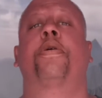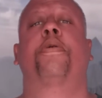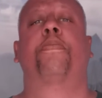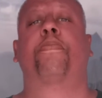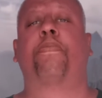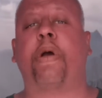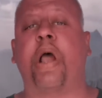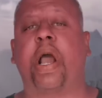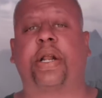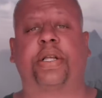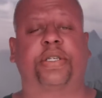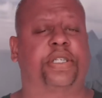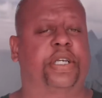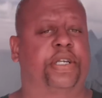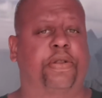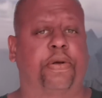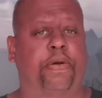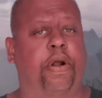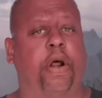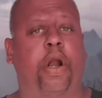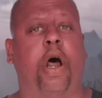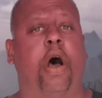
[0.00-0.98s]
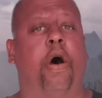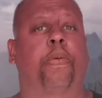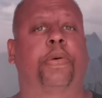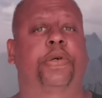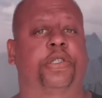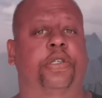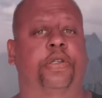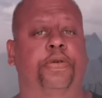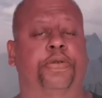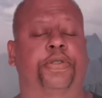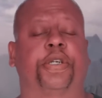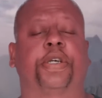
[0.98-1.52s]
practicing. They're not always
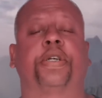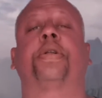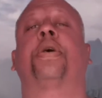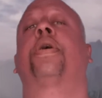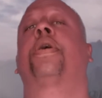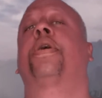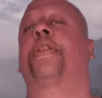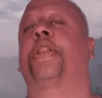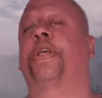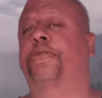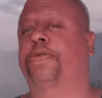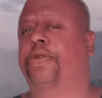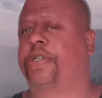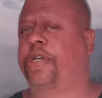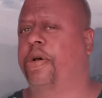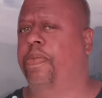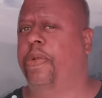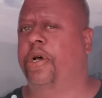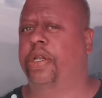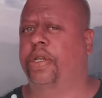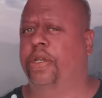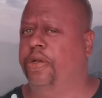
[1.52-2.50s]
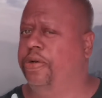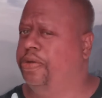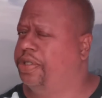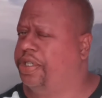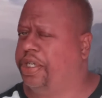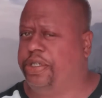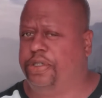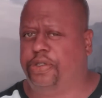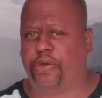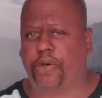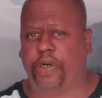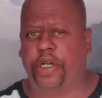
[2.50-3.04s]
lucid. These are somewhat
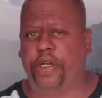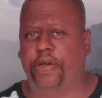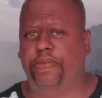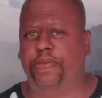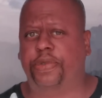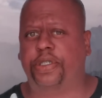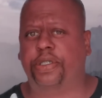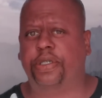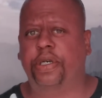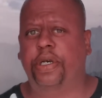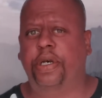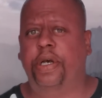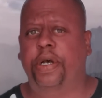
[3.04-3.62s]
lucid dreams.